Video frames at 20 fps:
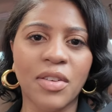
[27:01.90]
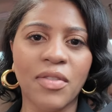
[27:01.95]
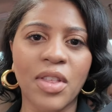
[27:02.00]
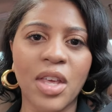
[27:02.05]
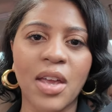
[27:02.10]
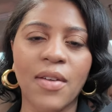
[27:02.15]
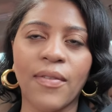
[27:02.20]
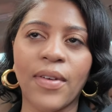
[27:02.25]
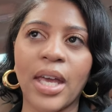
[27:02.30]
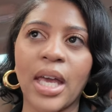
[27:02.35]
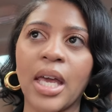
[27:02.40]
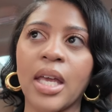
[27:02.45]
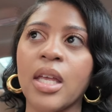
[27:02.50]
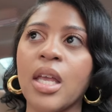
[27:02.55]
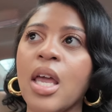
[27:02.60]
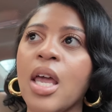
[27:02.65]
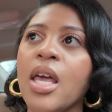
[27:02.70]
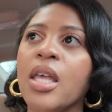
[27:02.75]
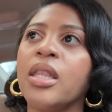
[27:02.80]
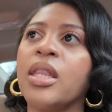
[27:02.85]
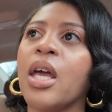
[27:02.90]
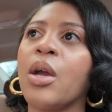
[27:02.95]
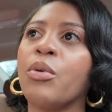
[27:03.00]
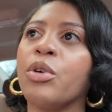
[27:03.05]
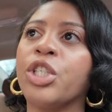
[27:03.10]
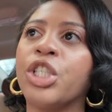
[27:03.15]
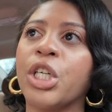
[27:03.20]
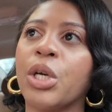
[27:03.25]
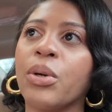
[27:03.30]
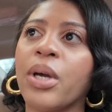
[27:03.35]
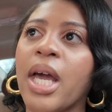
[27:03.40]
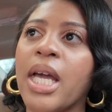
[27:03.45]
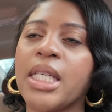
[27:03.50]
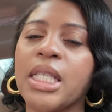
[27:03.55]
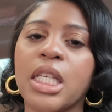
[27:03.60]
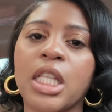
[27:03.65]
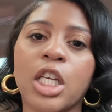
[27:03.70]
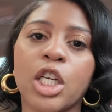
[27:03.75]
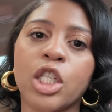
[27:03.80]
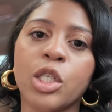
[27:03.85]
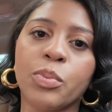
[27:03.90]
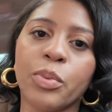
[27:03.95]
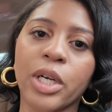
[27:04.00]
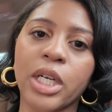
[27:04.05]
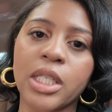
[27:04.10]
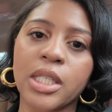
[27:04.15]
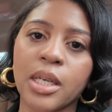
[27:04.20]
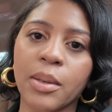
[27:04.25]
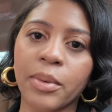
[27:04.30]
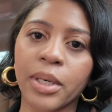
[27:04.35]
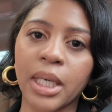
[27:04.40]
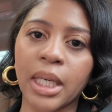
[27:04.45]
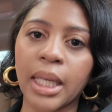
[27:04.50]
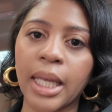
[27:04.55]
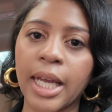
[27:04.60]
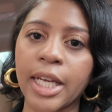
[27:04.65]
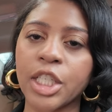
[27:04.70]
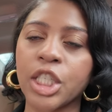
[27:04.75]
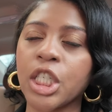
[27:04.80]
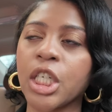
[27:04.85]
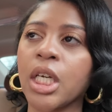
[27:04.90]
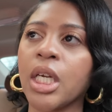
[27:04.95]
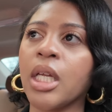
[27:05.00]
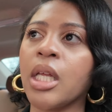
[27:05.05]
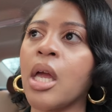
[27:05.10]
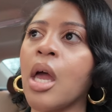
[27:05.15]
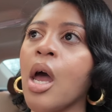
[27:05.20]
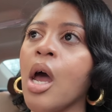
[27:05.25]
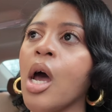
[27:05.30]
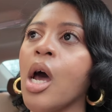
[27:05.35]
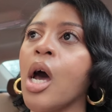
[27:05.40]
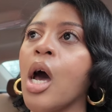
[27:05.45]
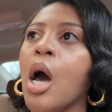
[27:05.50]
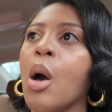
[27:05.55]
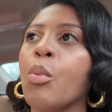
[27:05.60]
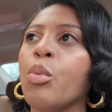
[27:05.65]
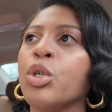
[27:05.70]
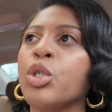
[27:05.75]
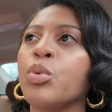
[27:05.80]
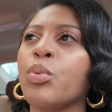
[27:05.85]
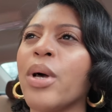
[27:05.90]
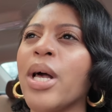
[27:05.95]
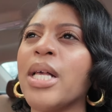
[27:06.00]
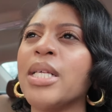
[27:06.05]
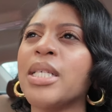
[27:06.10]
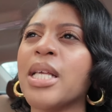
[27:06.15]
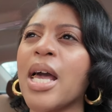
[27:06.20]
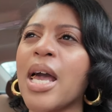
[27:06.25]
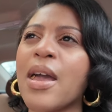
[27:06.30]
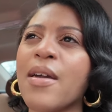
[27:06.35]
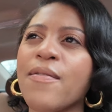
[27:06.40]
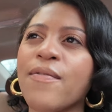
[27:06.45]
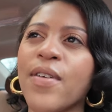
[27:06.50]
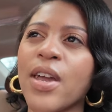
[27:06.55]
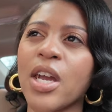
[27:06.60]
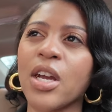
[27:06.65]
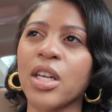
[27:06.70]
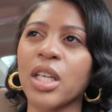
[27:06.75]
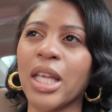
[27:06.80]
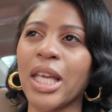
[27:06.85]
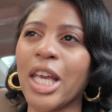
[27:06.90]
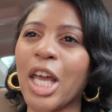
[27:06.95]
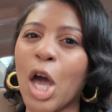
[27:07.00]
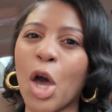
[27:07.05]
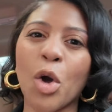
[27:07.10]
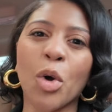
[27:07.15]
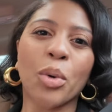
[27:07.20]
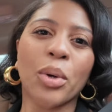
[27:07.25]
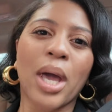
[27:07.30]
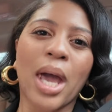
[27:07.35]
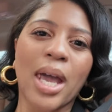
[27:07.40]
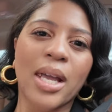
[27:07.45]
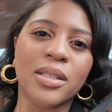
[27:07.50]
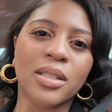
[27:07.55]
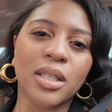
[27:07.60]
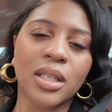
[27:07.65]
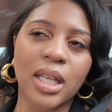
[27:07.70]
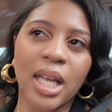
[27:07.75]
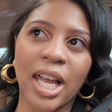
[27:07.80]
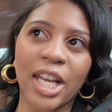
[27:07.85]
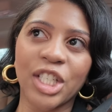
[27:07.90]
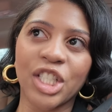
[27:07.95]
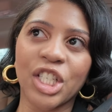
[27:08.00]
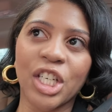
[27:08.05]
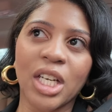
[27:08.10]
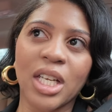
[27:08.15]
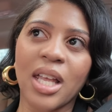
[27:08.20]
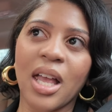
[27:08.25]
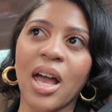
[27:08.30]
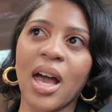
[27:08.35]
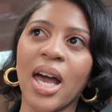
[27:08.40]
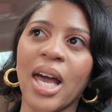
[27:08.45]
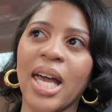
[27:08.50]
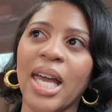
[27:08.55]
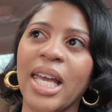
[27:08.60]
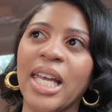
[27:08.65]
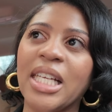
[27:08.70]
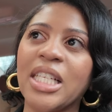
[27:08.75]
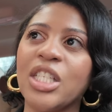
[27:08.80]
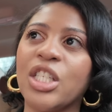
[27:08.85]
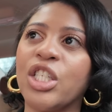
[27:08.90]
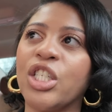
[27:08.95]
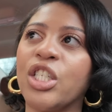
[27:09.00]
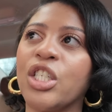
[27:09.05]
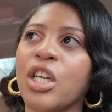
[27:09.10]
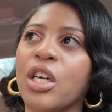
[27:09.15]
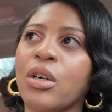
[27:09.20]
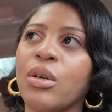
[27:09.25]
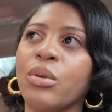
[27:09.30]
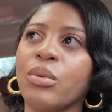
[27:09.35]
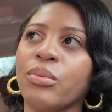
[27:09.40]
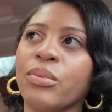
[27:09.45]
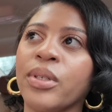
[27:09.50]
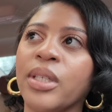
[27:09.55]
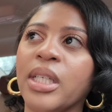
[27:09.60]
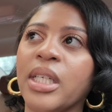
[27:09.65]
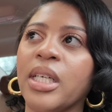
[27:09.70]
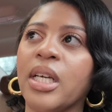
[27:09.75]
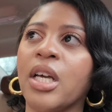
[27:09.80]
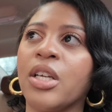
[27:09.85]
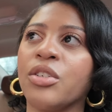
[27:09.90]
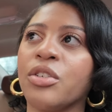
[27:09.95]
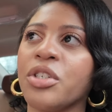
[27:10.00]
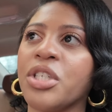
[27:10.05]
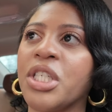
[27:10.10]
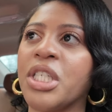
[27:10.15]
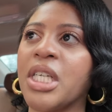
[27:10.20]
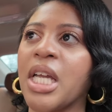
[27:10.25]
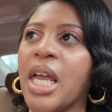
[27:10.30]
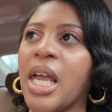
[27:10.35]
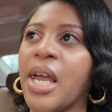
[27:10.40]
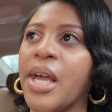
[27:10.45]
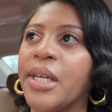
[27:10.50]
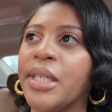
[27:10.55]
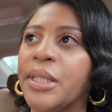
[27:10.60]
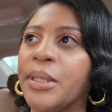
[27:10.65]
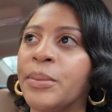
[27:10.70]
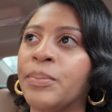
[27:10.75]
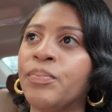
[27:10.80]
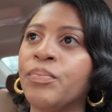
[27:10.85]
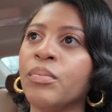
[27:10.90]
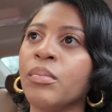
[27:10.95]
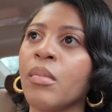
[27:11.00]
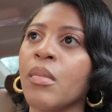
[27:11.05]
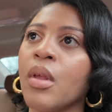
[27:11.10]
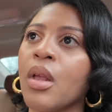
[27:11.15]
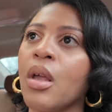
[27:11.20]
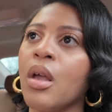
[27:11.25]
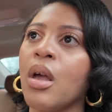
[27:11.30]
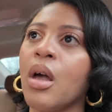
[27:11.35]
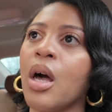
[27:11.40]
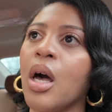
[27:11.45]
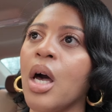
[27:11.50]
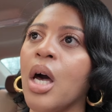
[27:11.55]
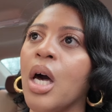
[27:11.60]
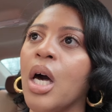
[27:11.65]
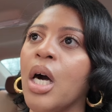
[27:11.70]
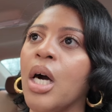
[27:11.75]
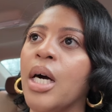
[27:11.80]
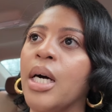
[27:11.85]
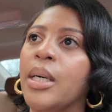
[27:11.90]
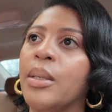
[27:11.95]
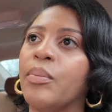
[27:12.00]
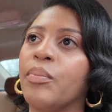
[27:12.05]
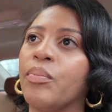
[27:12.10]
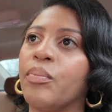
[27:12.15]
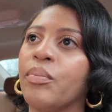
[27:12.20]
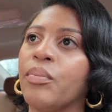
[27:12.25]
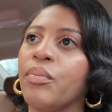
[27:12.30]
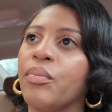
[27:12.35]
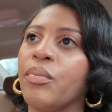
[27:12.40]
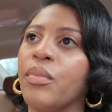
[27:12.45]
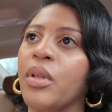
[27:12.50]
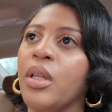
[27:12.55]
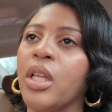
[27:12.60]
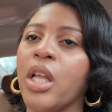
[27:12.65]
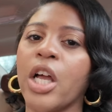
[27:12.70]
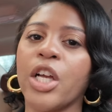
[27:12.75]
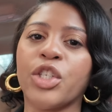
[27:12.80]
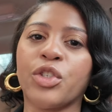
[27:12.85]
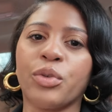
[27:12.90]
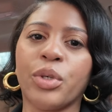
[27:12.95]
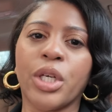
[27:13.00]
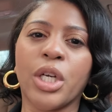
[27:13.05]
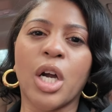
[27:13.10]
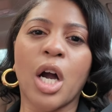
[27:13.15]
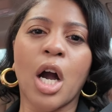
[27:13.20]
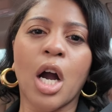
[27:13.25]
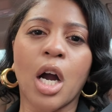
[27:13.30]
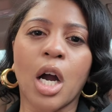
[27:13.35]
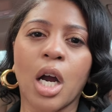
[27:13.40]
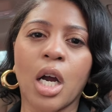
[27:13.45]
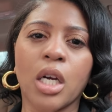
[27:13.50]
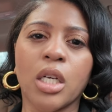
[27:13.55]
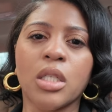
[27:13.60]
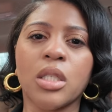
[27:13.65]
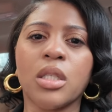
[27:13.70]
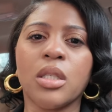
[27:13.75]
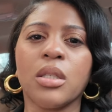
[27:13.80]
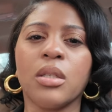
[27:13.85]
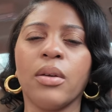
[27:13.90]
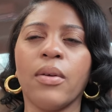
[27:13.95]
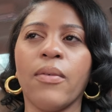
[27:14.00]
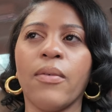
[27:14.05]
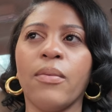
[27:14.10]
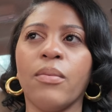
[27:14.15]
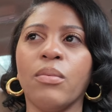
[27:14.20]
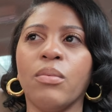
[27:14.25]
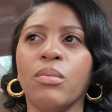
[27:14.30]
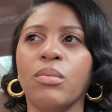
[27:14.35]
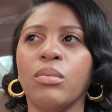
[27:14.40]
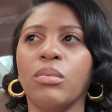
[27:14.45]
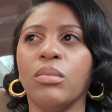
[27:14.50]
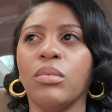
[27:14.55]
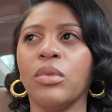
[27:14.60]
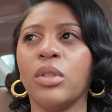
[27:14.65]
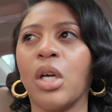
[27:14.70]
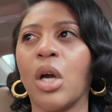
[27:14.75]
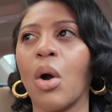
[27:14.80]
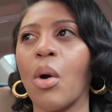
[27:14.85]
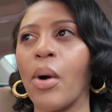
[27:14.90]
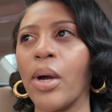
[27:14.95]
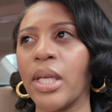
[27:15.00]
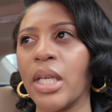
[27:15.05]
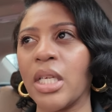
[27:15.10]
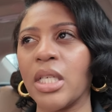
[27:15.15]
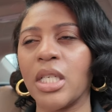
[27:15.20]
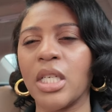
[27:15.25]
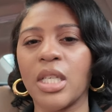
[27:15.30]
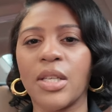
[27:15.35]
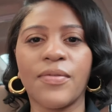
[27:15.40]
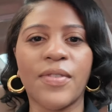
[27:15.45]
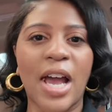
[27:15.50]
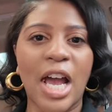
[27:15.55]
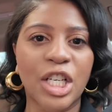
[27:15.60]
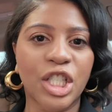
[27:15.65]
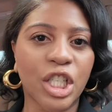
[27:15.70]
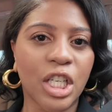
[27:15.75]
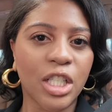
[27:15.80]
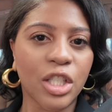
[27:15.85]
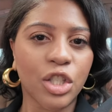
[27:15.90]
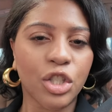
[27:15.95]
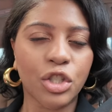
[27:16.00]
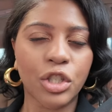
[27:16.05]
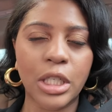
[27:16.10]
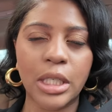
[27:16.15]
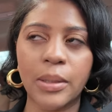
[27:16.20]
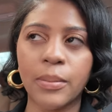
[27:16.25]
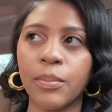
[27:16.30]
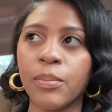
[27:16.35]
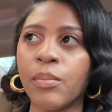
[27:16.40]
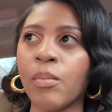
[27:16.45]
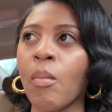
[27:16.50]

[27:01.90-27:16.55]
of the event. They were showcasing their spring summer collection, um, which was a fairly okay selection. I don't really understand um, luxury cars going into the fashion industry.